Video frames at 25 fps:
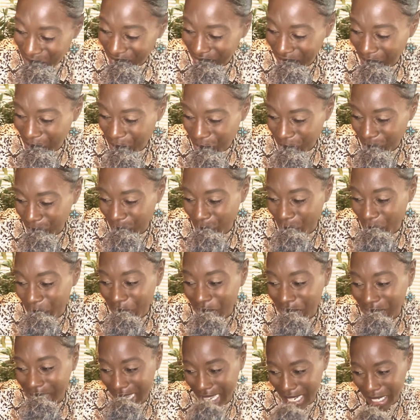The
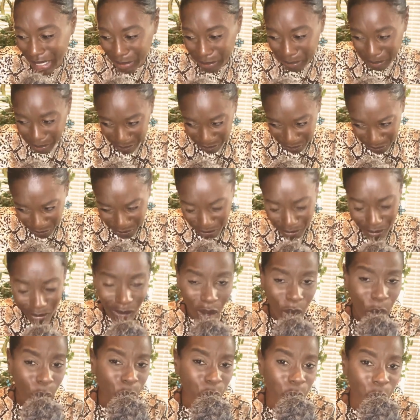fourth thing
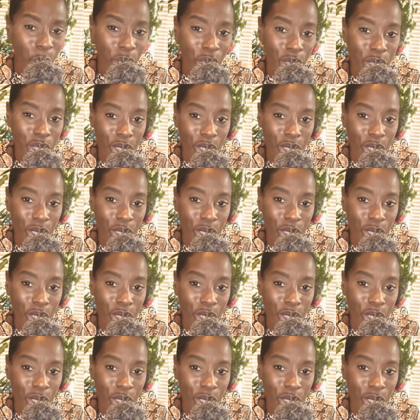you want to